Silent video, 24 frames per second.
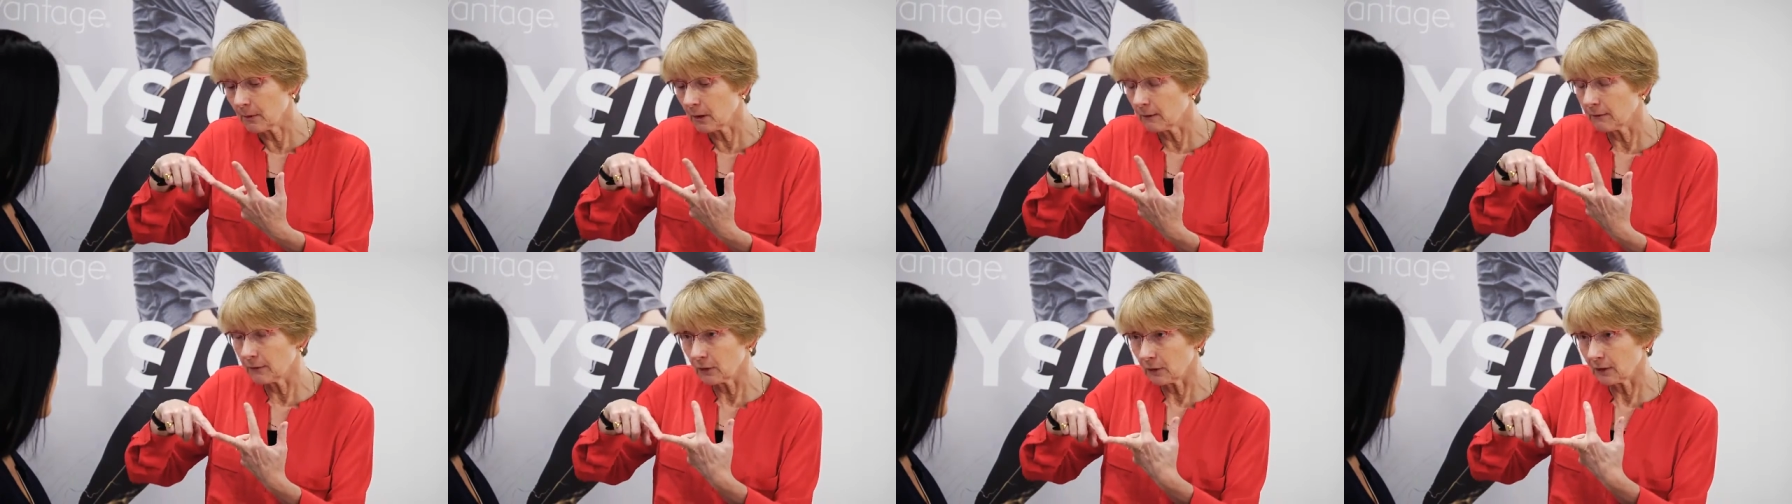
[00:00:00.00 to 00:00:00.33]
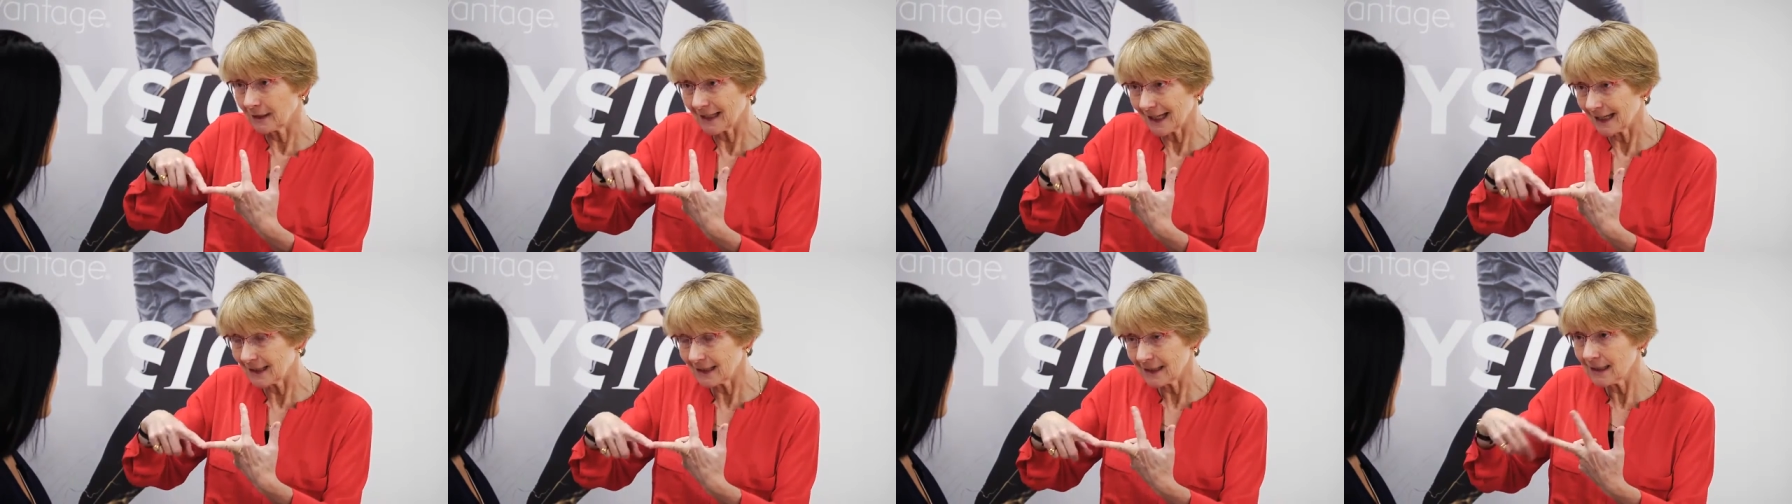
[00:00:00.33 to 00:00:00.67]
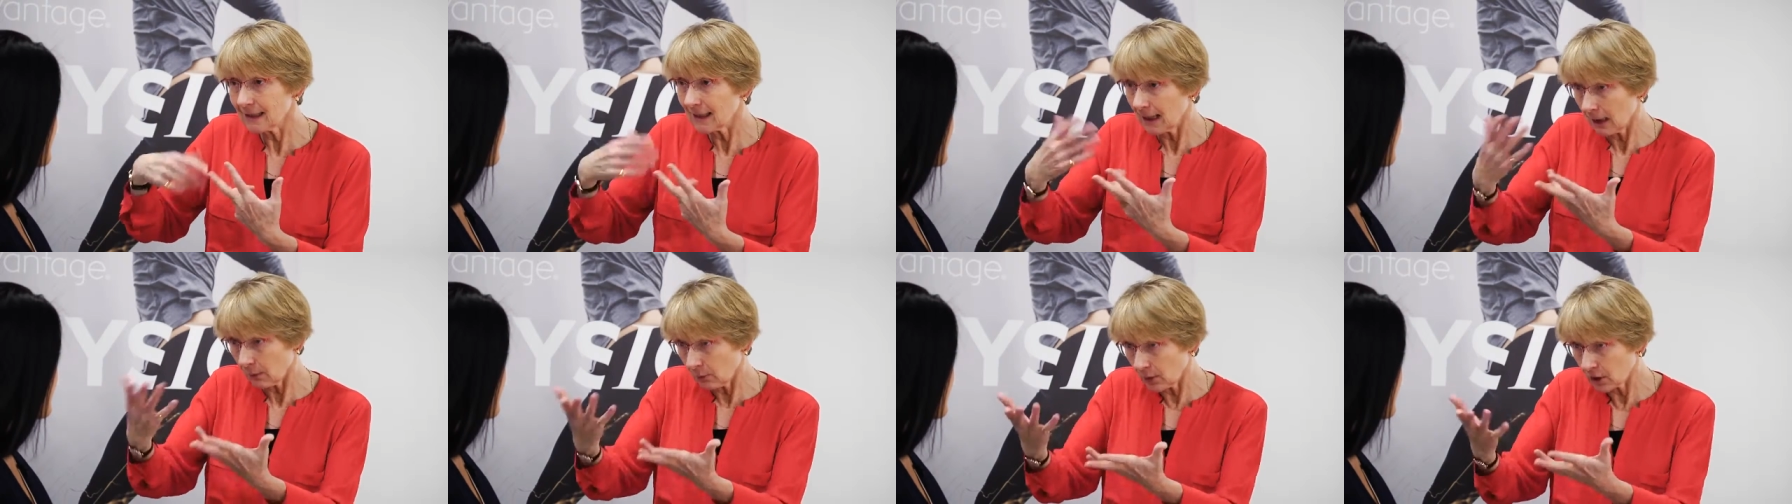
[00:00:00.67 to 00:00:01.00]
of the
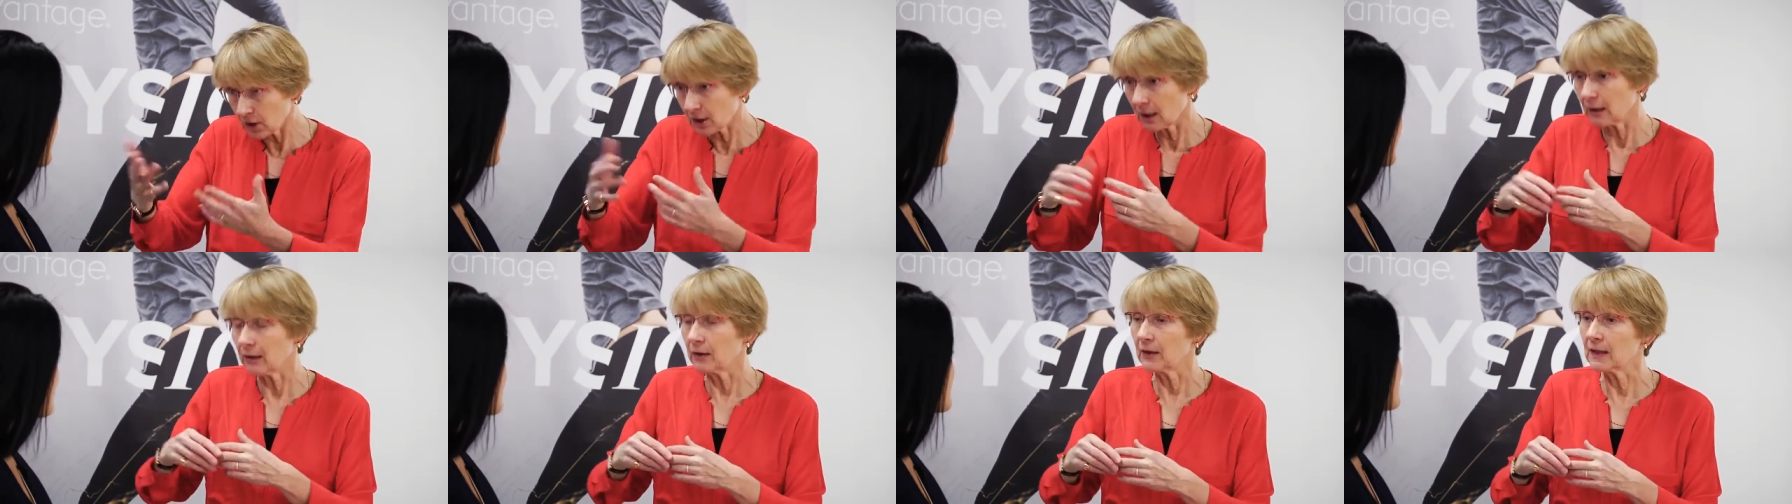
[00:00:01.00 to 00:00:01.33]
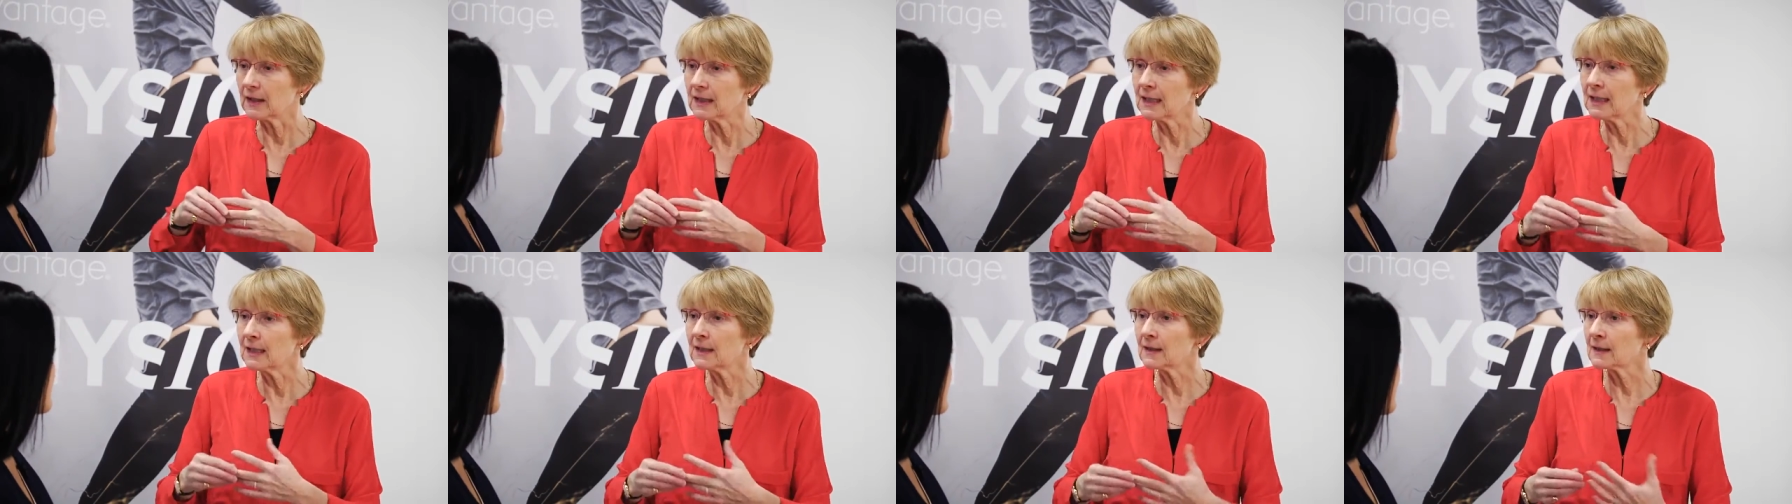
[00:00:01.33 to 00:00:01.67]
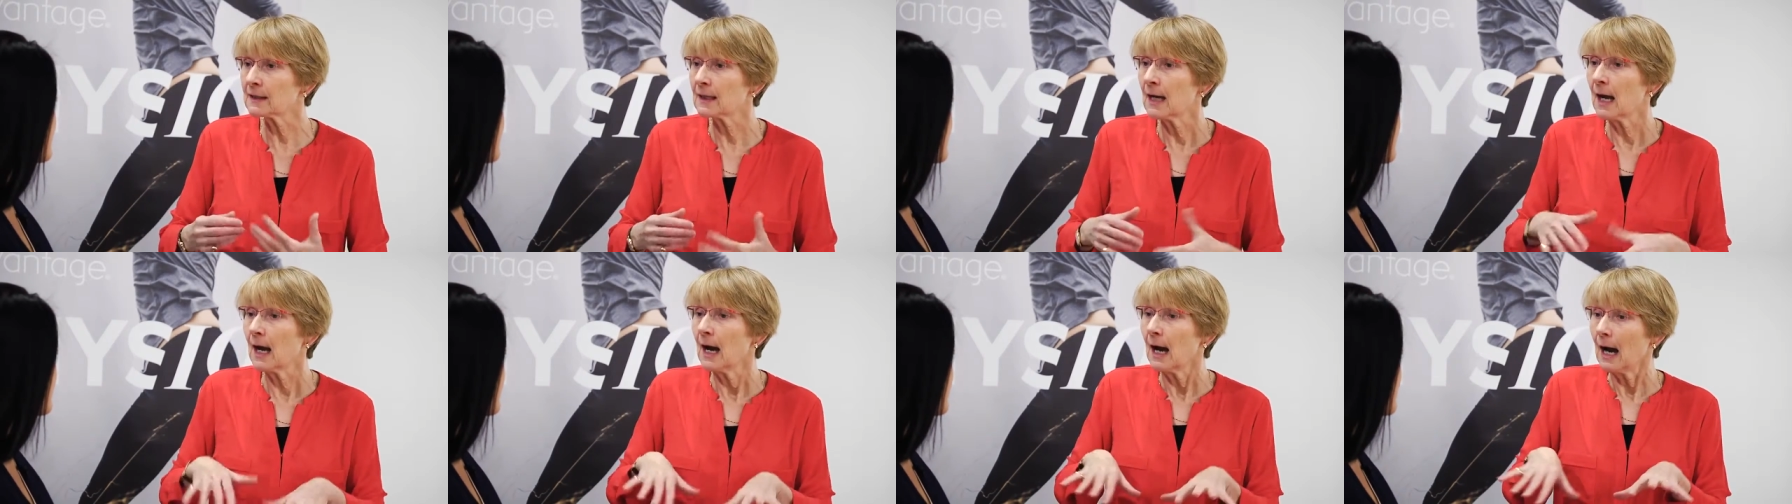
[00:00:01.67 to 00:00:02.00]
Candida, which are
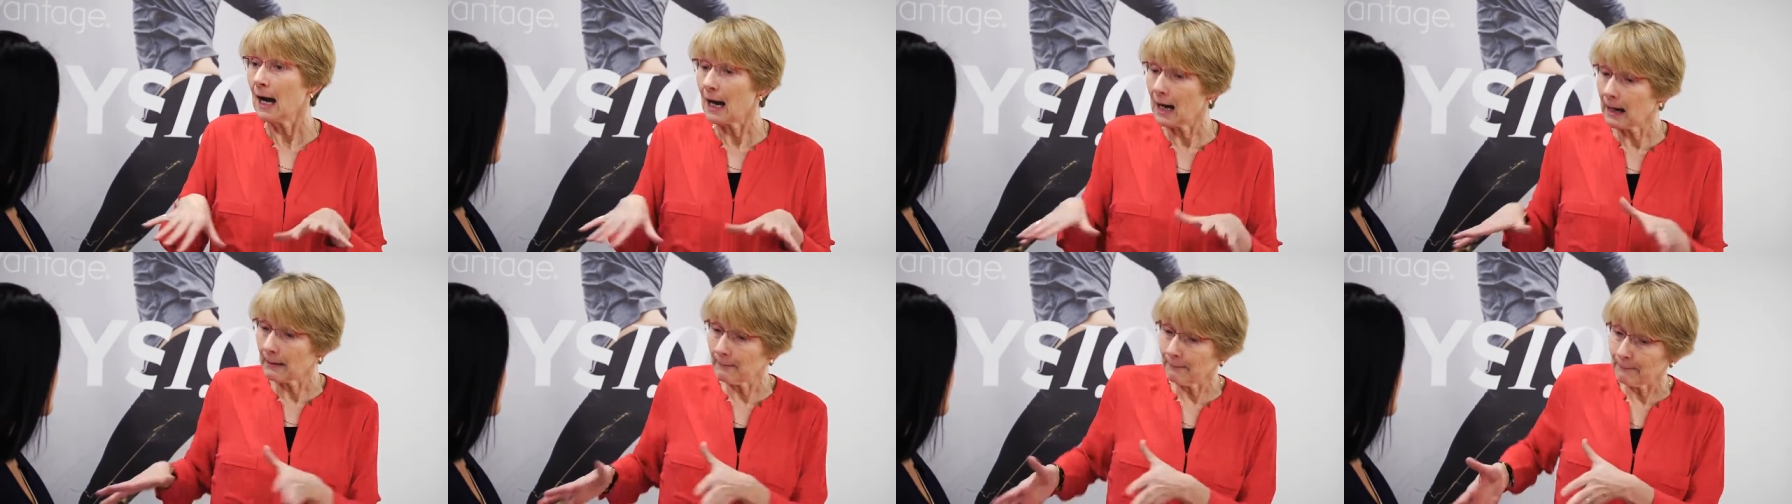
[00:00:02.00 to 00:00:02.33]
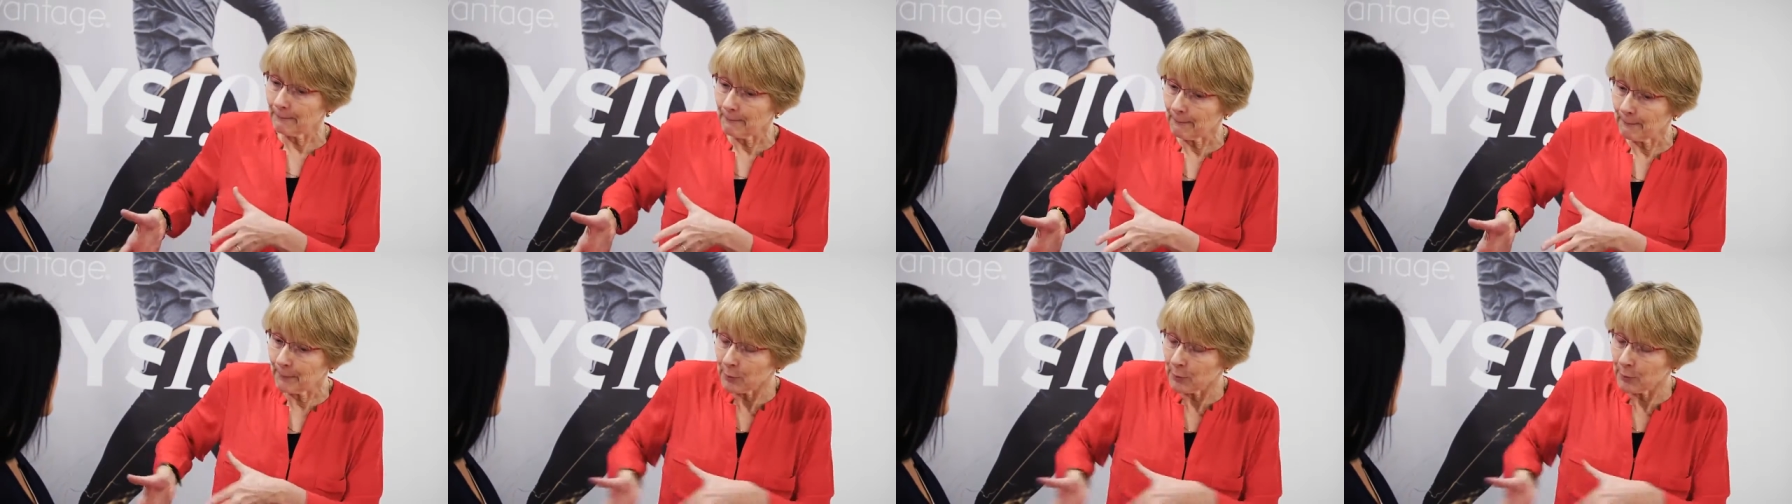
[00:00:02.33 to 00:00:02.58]
yeast, are